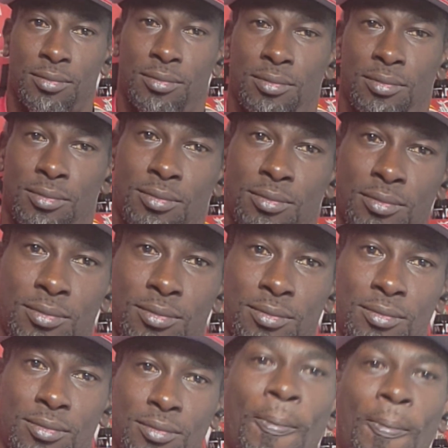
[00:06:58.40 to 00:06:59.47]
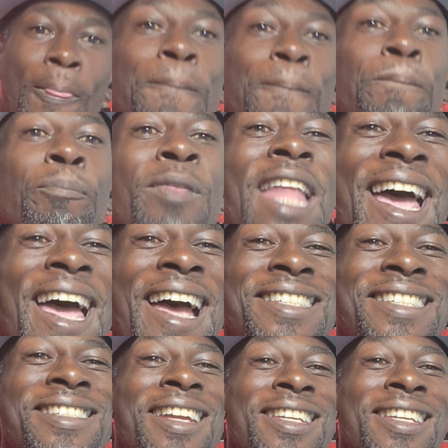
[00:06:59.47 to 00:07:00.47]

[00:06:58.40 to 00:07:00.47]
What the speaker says: Huh? You talking about